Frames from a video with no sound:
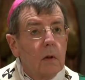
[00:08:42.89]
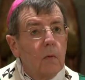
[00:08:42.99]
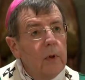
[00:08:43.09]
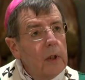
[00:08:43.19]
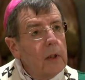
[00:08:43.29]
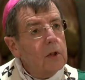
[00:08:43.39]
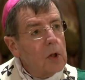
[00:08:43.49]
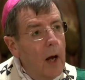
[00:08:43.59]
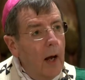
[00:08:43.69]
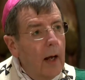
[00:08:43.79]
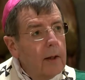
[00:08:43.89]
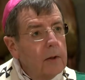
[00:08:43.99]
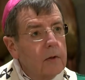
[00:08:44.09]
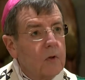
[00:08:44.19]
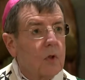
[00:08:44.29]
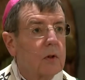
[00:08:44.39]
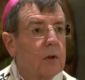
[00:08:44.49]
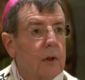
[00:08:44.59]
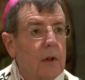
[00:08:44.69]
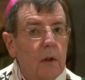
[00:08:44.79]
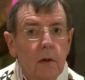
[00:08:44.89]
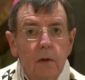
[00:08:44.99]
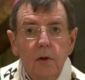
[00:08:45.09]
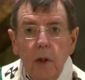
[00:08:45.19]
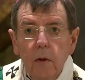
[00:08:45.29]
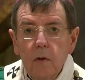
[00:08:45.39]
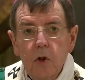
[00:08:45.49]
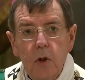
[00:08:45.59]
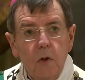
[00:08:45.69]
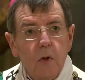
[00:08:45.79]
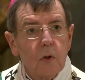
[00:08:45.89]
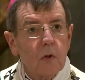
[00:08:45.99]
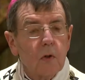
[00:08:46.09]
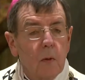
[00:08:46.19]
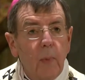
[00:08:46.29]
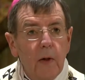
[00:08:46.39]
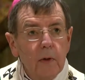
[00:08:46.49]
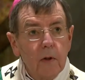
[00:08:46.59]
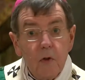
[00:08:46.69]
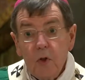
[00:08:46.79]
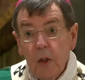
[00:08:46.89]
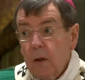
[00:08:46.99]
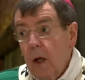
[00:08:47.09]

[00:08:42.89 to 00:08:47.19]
We need to honestly tell Jesus about our sin.